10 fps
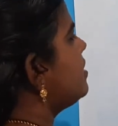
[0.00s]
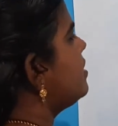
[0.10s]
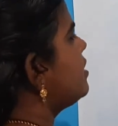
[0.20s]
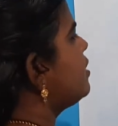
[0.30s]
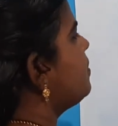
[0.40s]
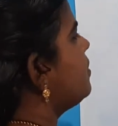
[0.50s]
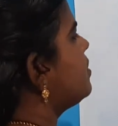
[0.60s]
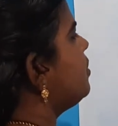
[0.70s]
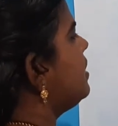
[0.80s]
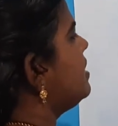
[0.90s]

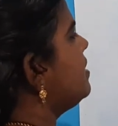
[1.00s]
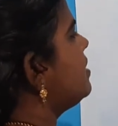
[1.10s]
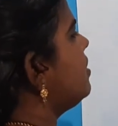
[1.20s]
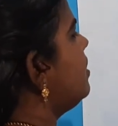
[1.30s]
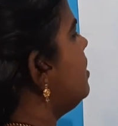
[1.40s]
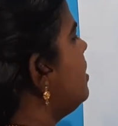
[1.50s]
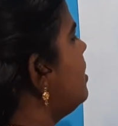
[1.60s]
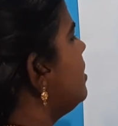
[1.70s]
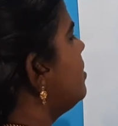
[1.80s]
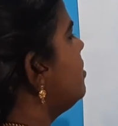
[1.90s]
spores. What is it called?
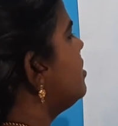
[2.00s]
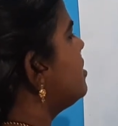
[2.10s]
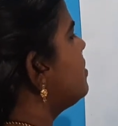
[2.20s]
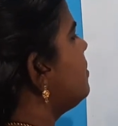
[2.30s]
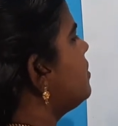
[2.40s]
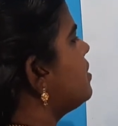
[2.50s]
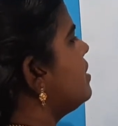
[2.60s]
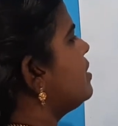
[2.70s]
Spores.